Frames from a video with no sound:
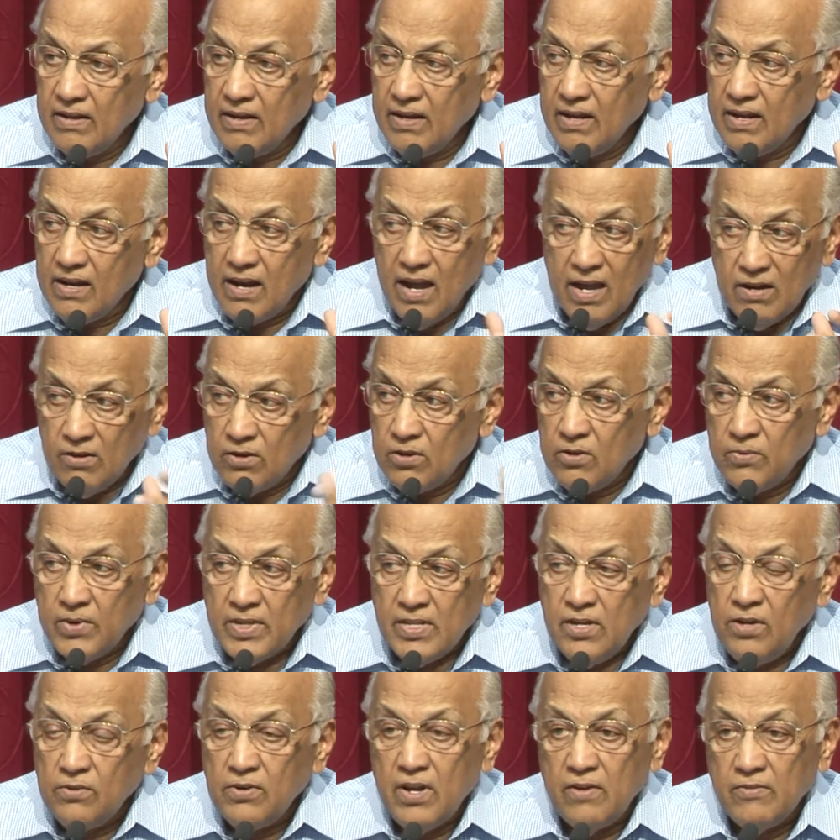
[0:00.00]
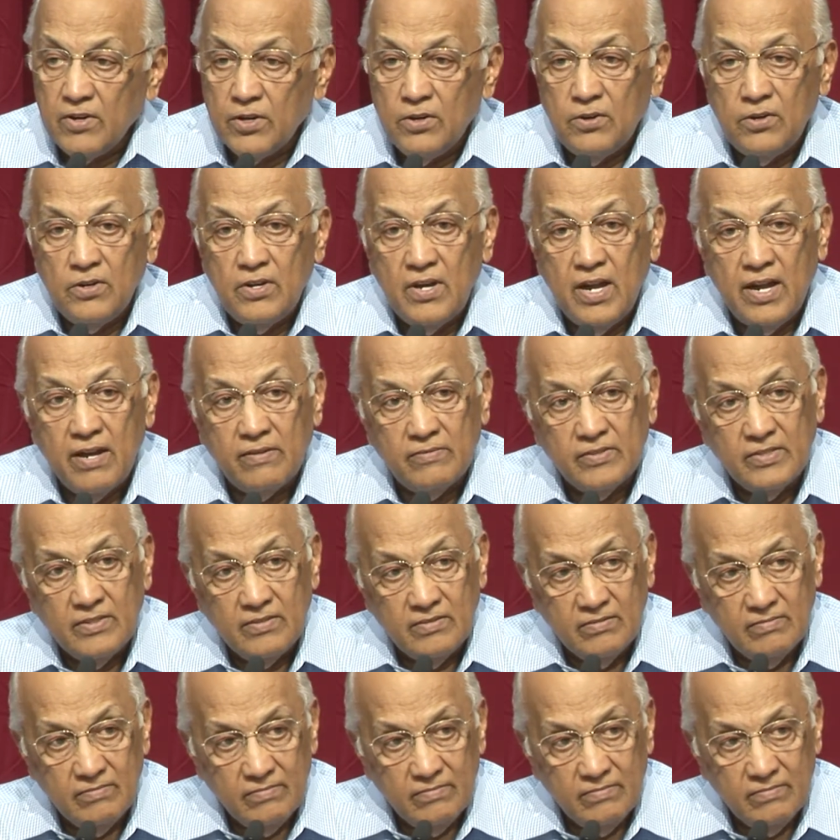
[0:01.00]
and I don't know whether you'll ever go to heaven.